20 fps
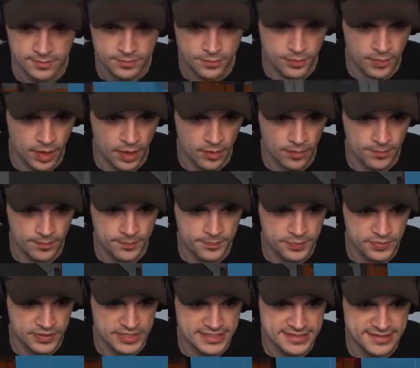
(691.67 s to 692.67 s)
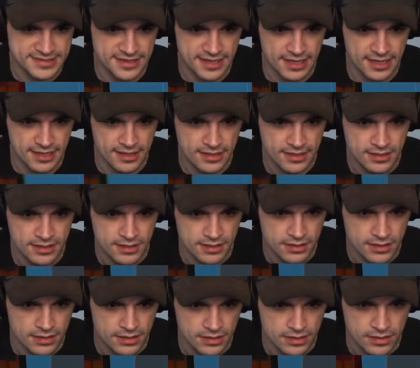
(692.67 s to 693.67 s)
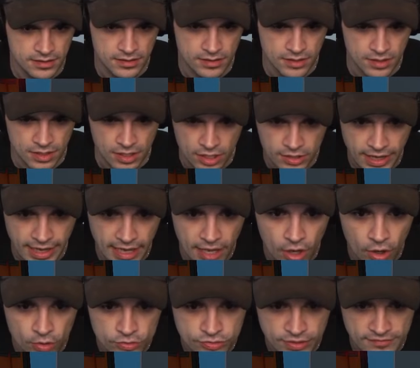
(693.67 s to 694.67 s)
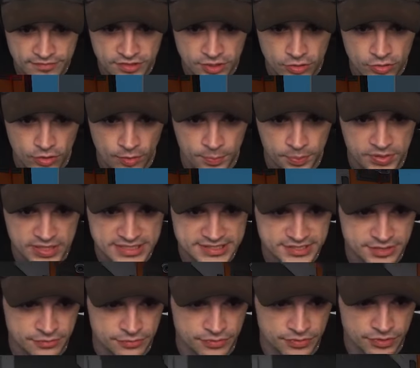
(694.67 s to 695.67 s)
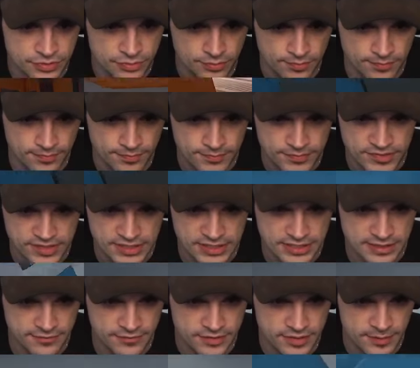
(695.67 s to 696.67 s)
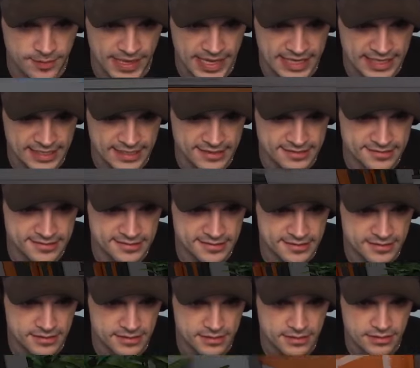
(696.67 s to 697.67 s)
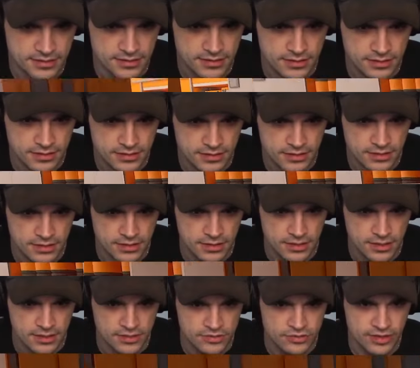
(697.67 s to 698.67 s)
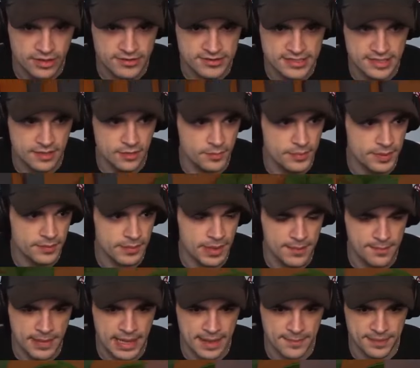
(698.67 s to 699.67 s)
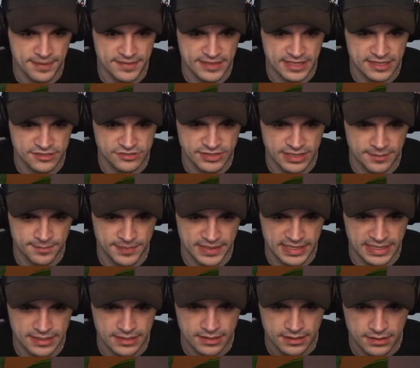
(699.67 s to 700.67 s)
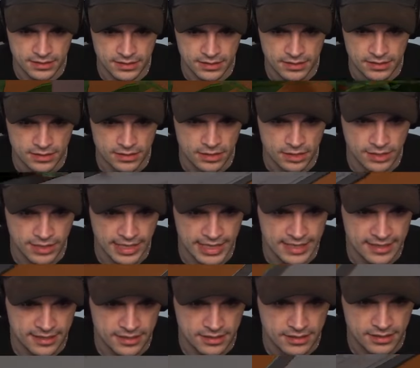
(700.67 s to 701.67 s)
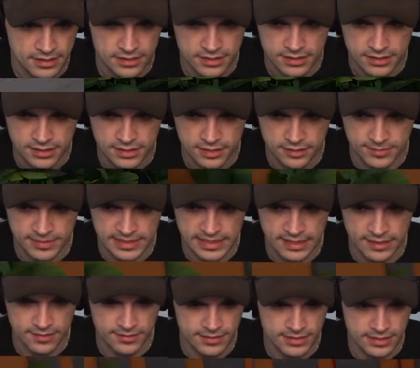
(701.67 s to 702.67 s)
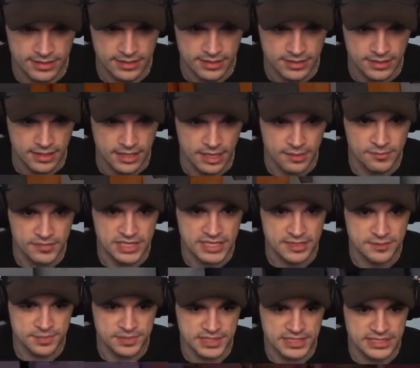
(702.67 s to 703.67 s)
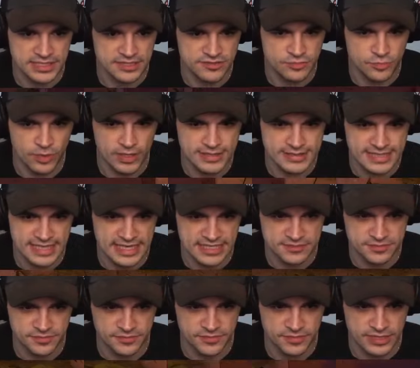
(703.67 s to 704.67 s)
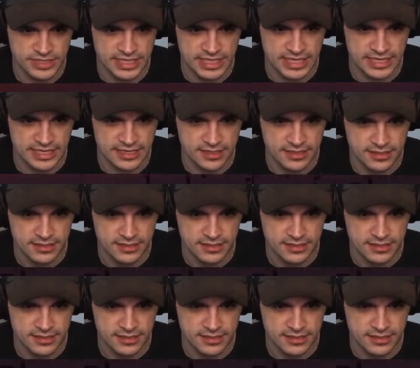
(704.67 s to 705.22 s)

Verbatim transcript: Oh, pizza? Okay, oh, do I have to go to a pizza room to deliver the package? Dude, every time I open up my map, I think I drop it. Okay, here we go. I'm gonna complete at least one task before dying.